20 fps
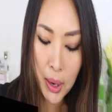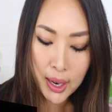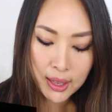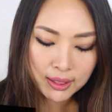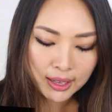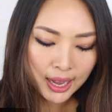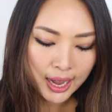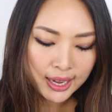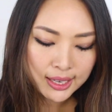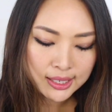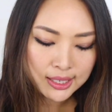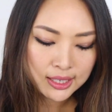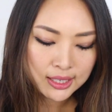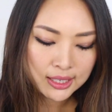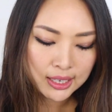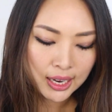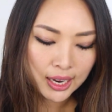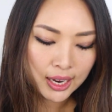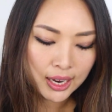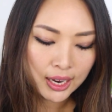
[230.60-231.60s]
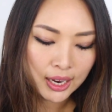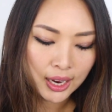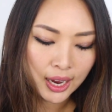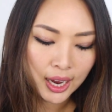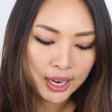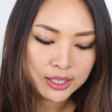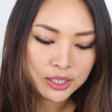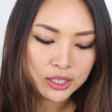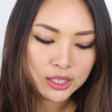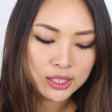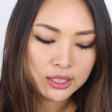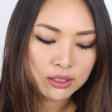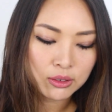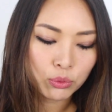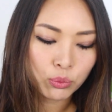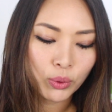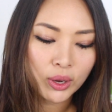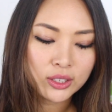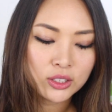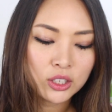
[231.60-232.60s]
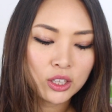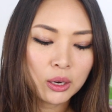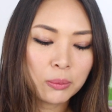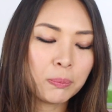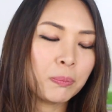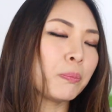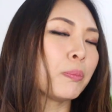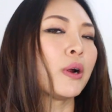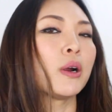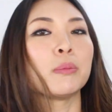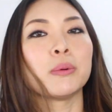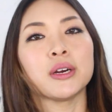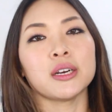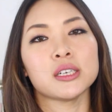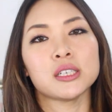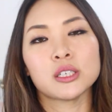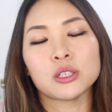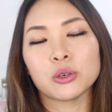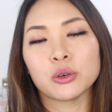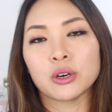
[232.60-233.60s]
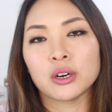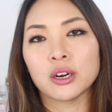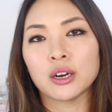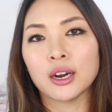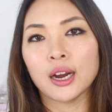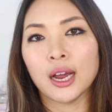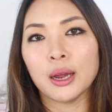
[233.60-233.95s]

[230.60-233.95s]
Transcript: my last day, I just went to the Burberry store.